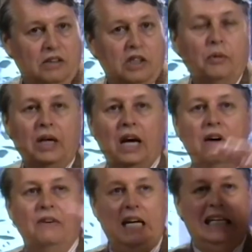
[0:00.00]
So we
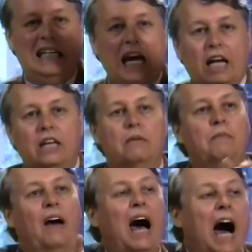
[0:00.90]
have a
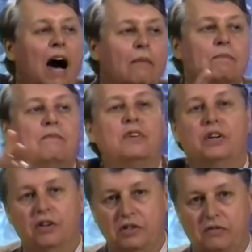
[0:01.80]
negative
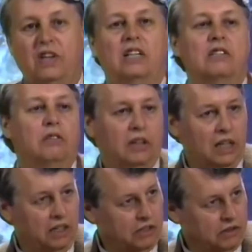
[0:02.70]
obverse
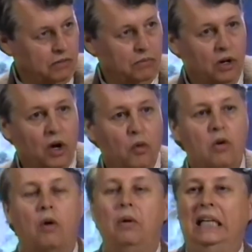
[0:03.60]
Victorianism
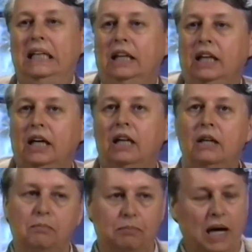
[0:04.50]
where we
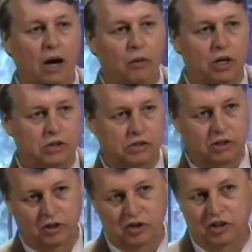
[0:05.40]
need power
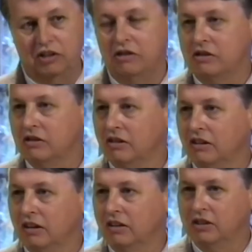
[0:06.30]
surges
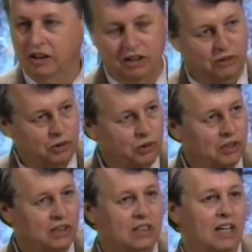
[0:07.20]
to get through
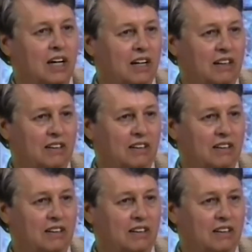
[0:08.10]
the day.